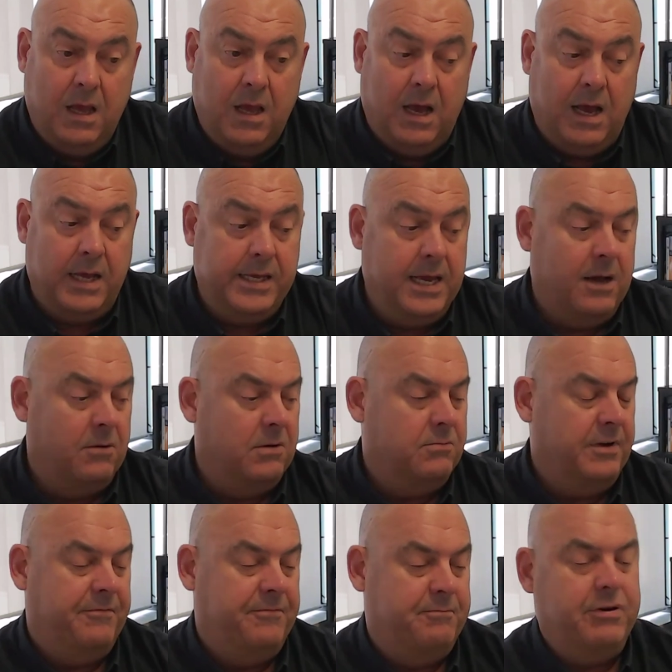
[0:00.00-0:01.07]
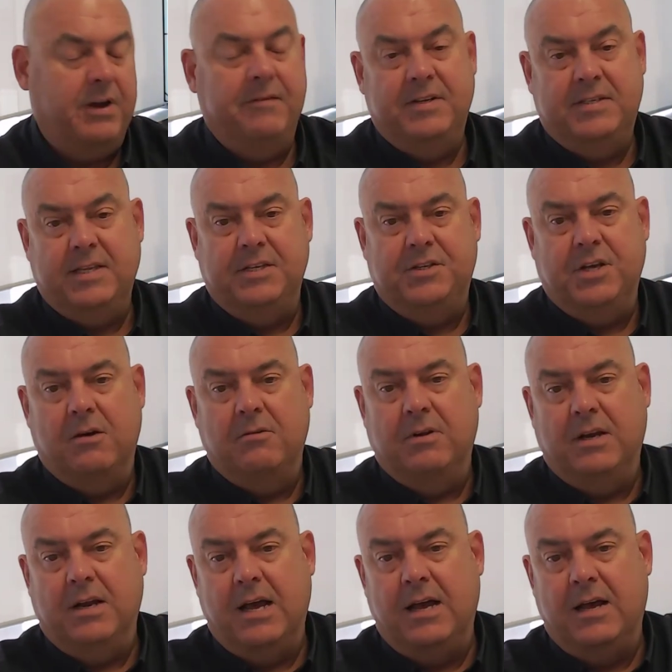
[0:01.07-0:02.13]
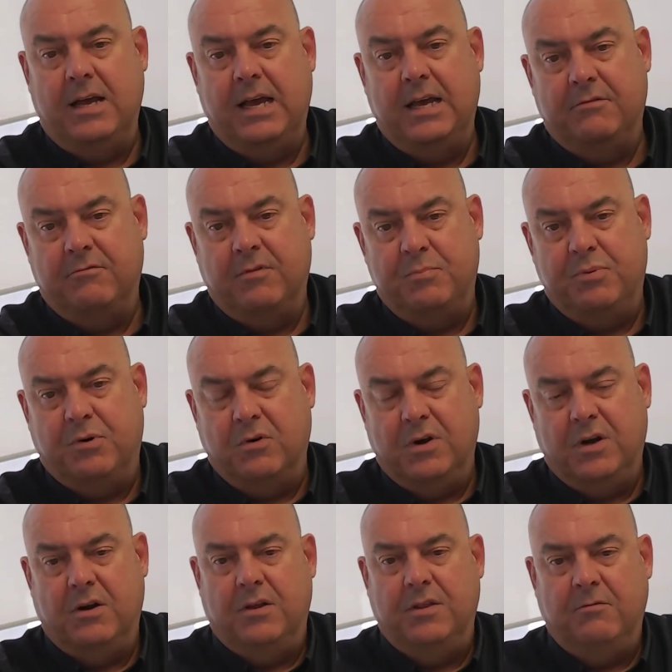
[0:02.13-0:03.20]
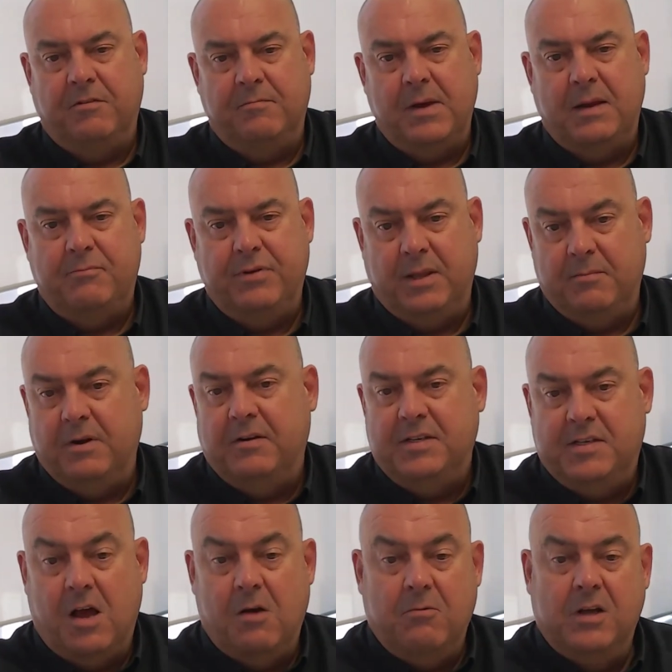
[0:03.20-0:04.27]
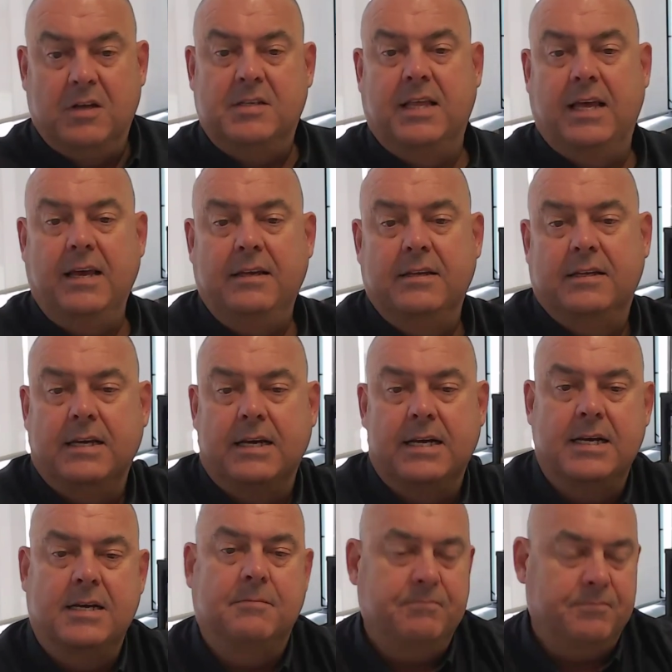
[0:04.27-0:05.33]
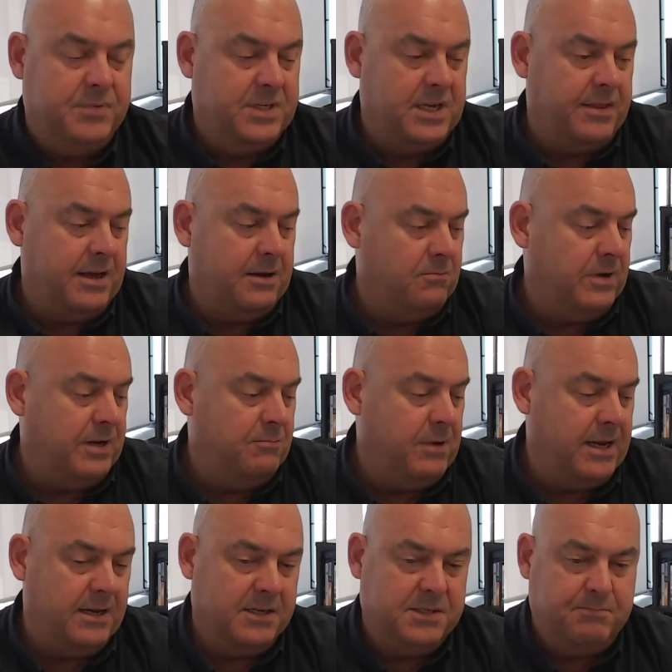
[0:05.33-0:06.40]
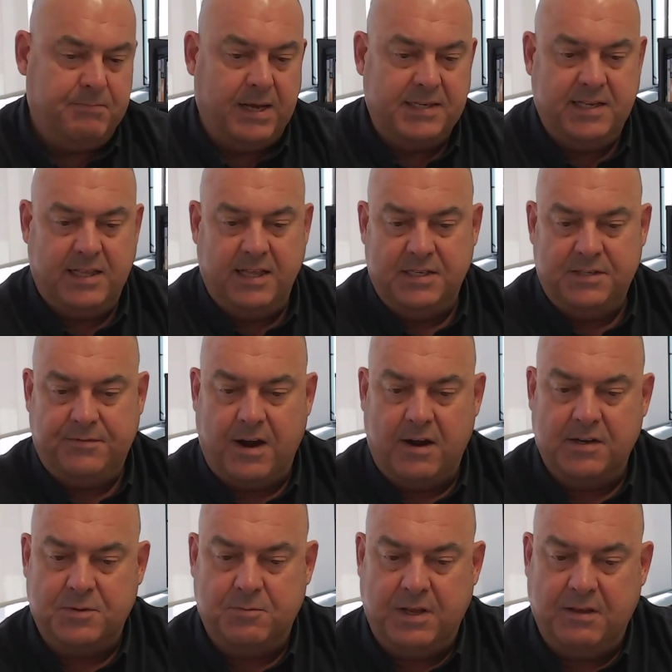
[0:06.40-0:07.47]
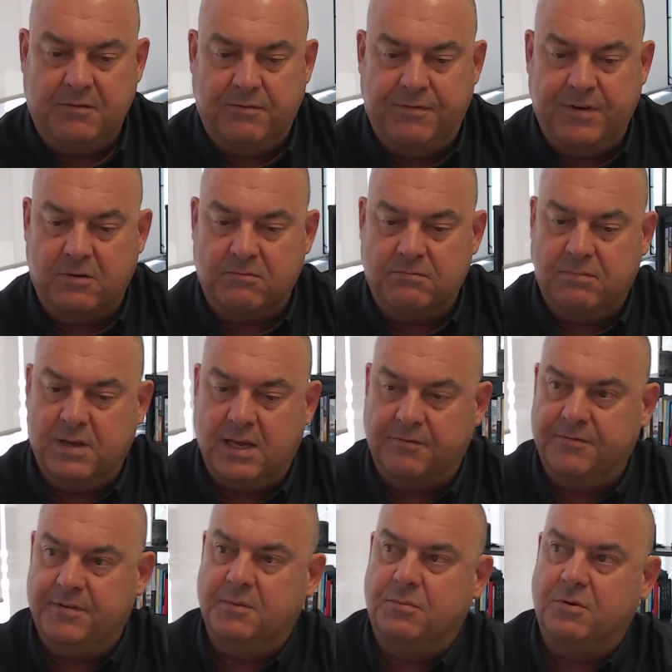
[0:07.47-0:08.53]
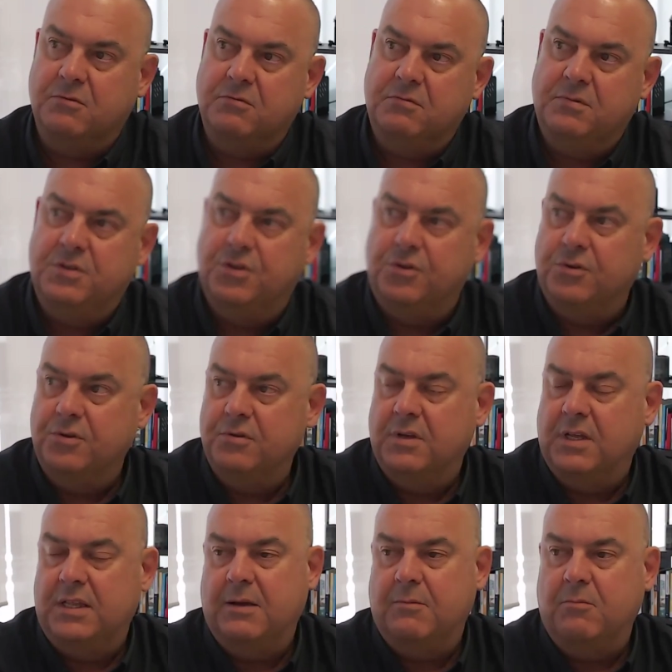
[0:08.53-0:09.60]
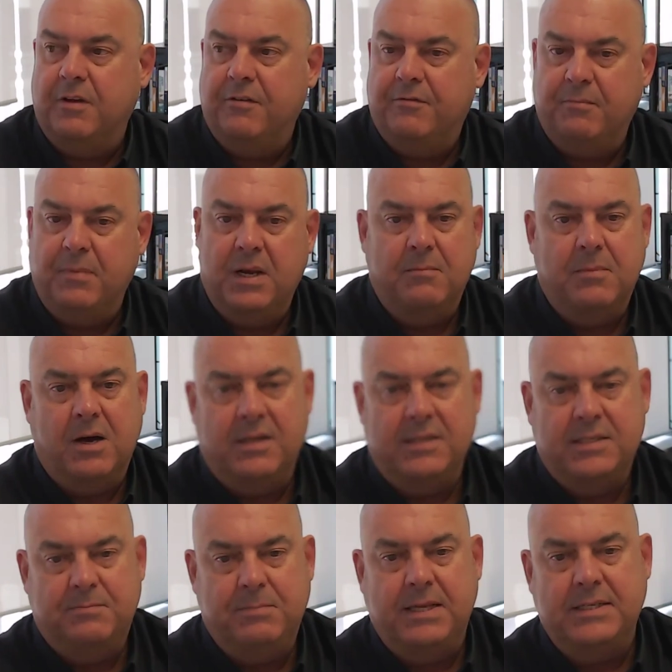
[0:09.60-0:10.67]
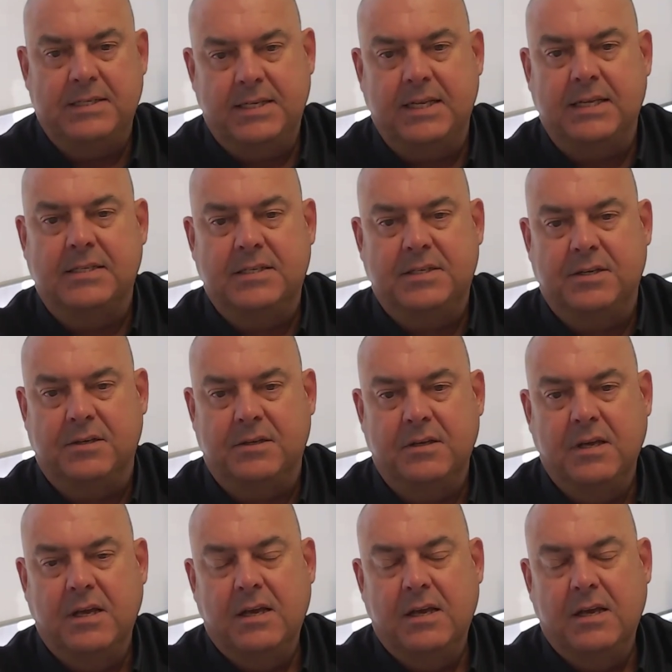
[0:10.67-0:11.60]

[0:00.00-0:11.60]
Yeah, well, we've previously shown and reported on that we've made preliminary site works there, so that we went basically as far as we felt comfortable to, and then we've minimised spend since to